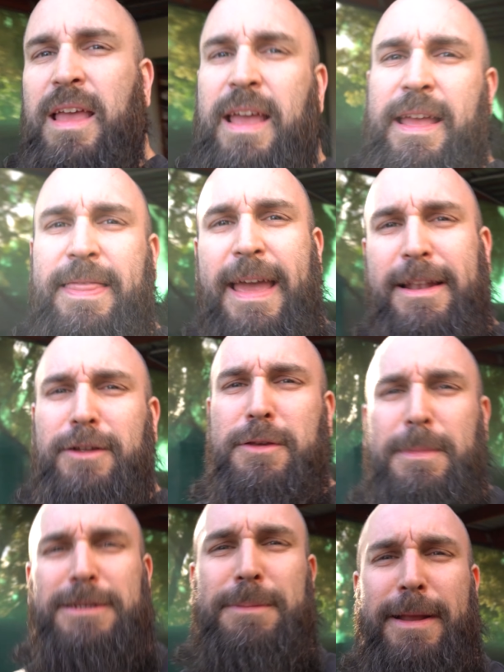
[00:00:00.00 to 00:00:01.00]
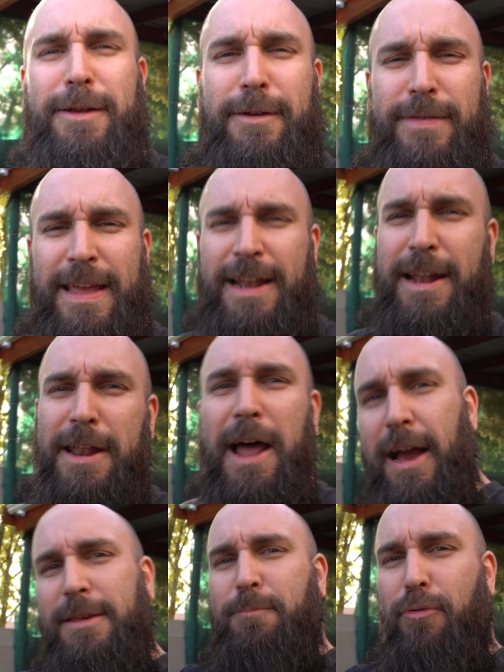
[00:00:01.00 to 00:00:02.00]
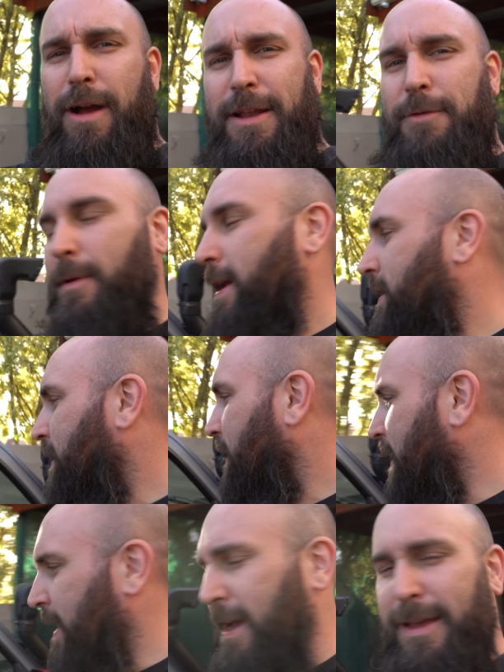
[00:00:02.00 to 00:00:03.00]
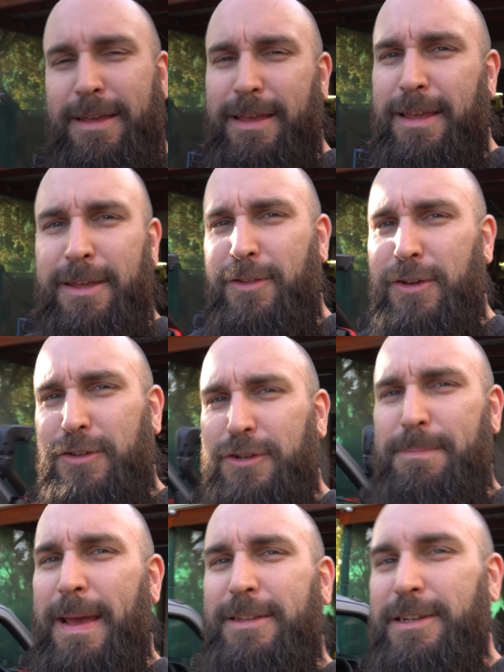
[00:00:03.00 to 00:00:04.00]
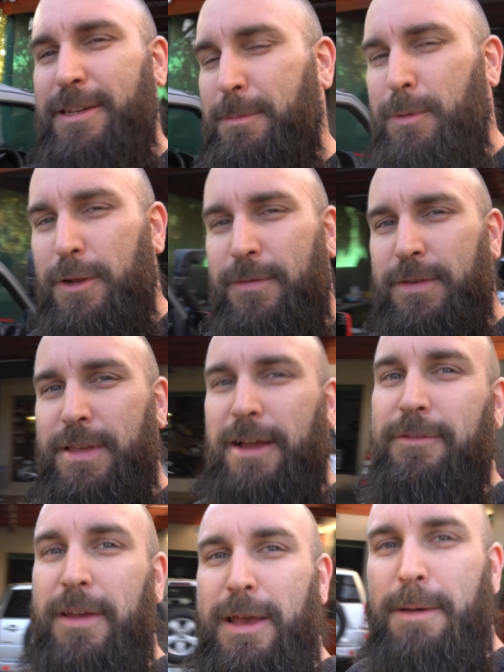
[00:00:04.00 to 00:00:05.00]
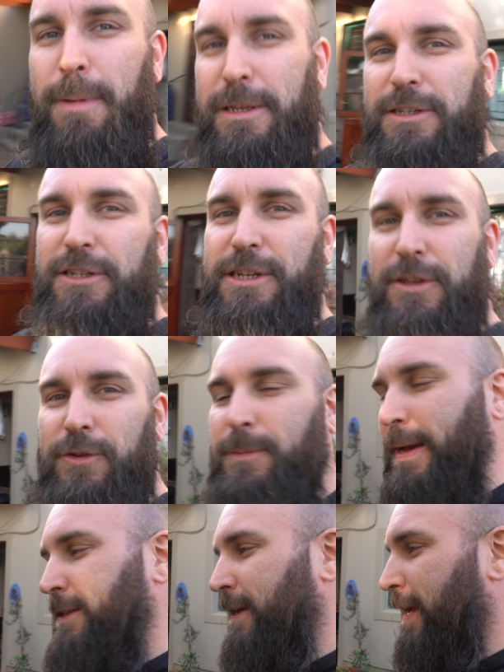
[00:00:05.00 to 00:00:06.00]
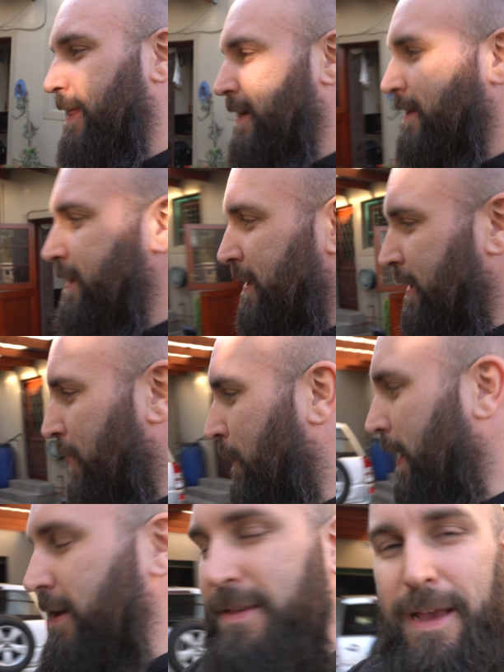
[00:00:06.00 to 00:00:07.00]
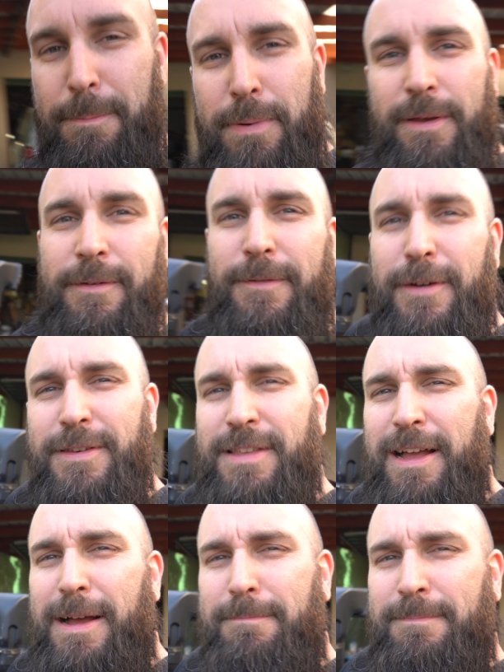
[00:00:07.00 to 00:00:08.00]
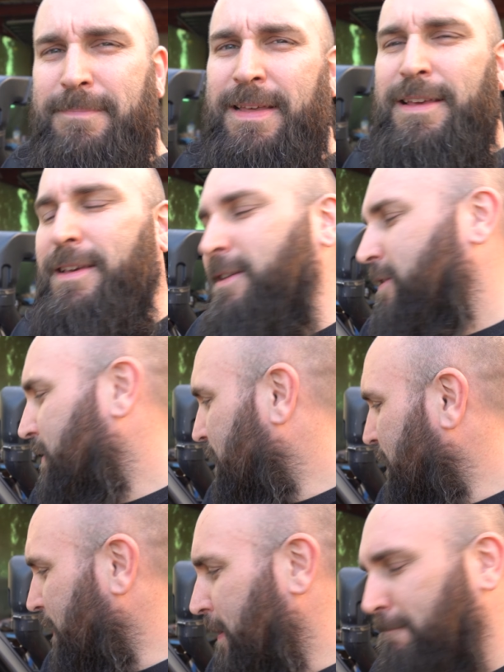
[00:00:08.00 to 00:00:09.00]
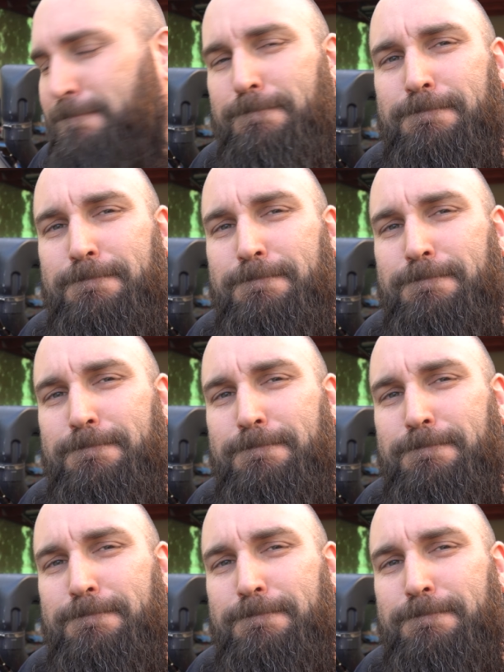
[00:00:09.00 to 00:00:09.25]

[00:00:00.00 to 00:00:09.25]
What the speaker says: And that looks much better over there in a nice bright red. YouTube magic. It's beautiful stuff. But she's all back together. Cranks up. First time. Start her up.